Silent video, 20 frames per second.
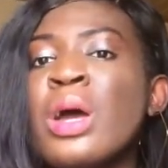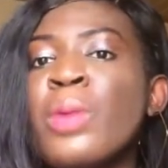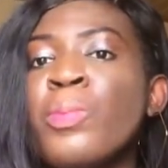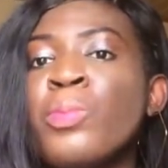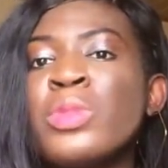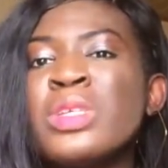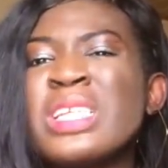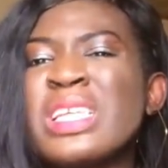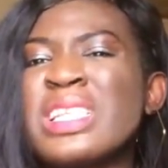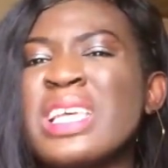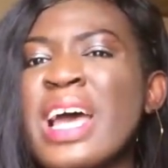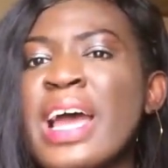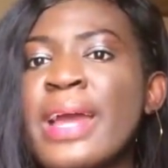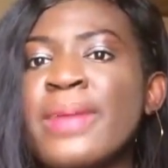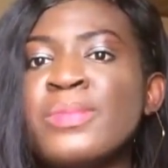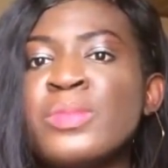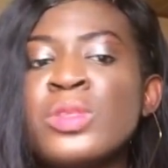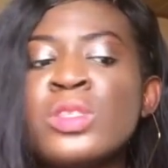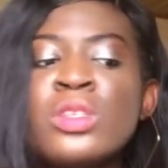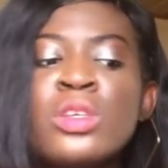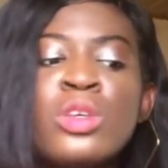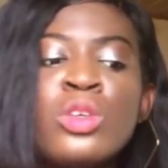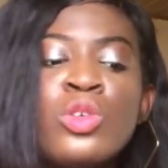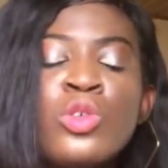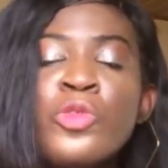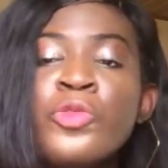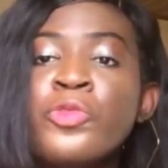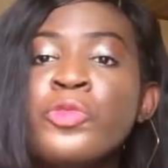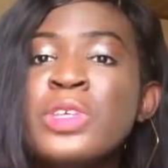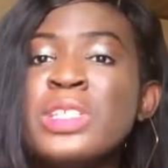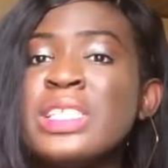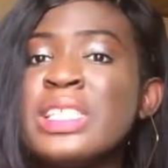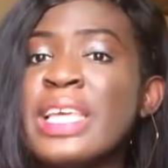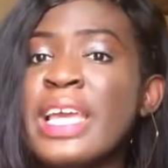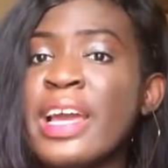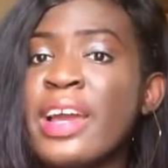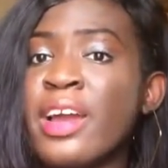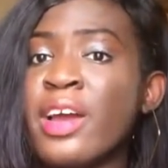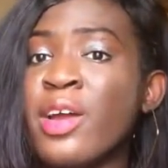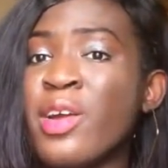most of the times your feet
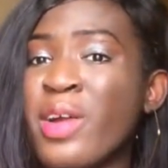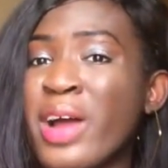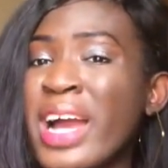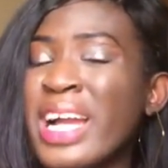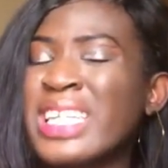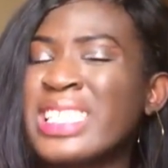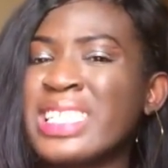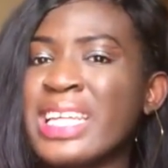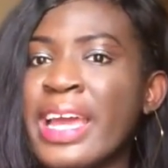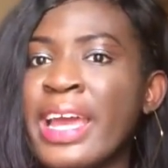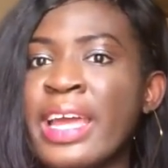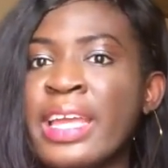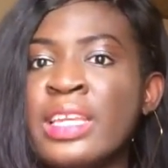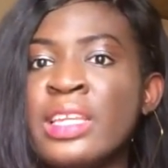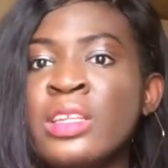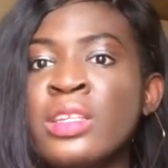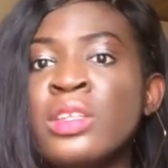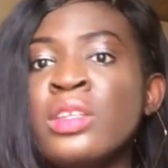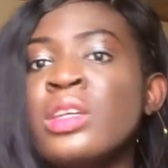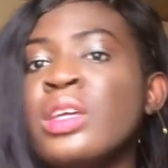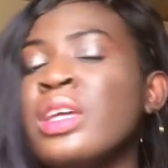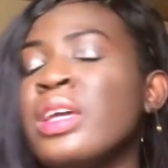get cracked and